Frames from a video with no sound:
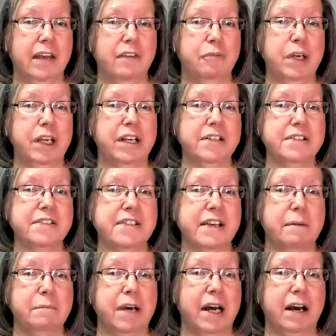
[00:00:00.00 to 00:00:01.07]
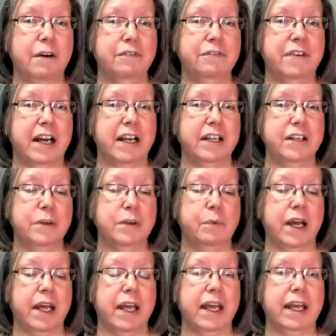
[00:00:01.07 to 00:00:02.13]
If we could somehow find a
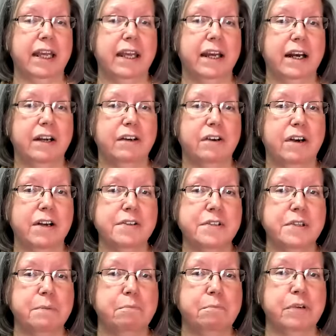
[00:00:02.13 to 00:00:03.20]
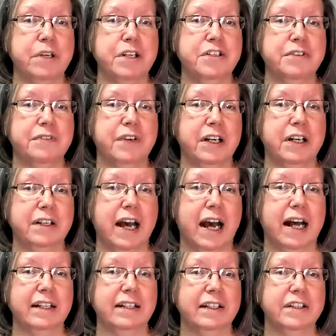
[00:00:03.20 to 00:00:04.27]
way across the bridge of our
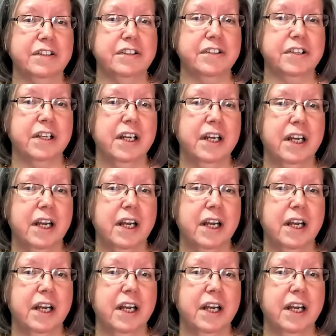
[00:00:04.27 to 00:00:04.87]
knowledge,